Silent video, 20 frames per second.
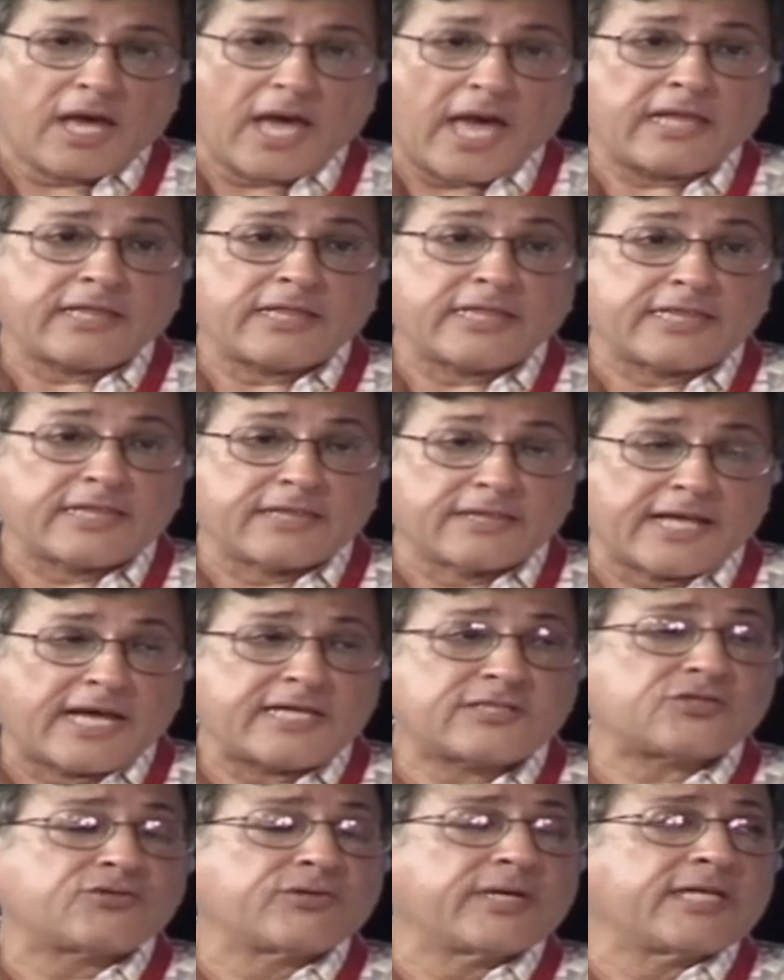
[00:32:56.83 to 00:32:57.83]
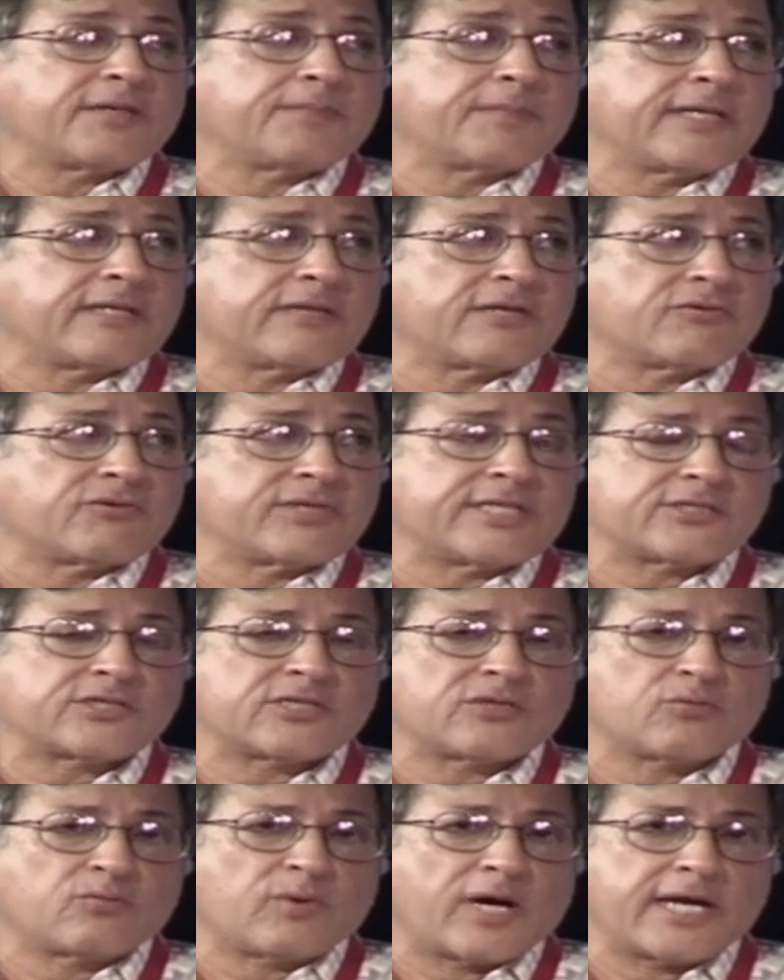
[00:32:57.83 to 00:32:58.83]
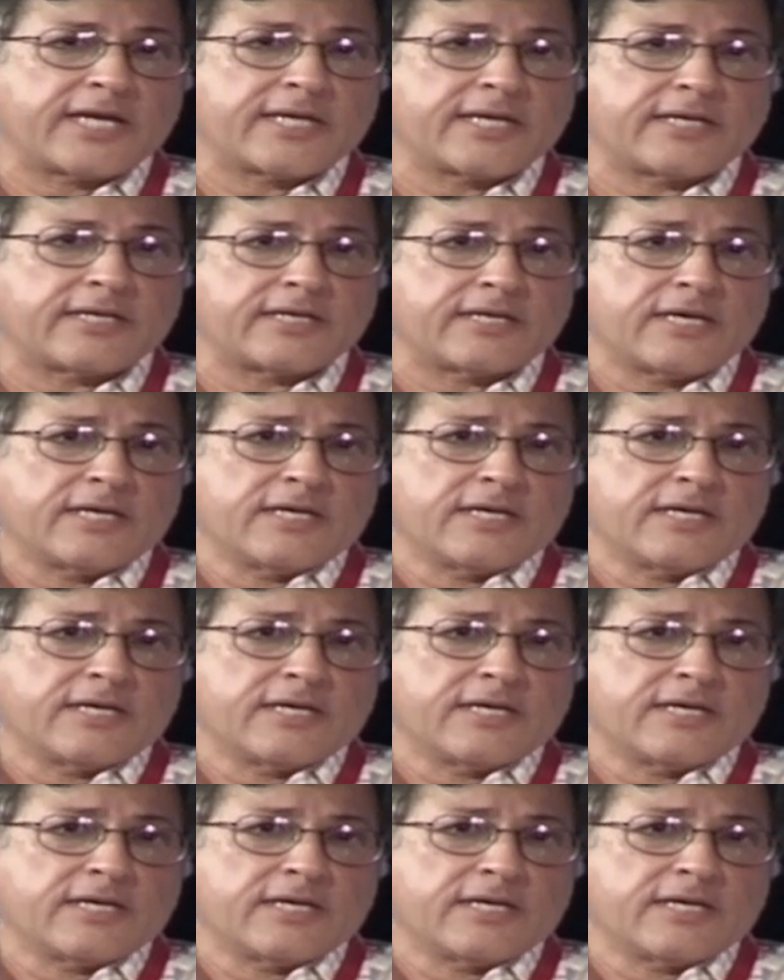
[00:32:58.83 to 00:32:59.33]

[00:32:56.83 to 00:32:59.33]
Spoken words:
and that's really been the reason why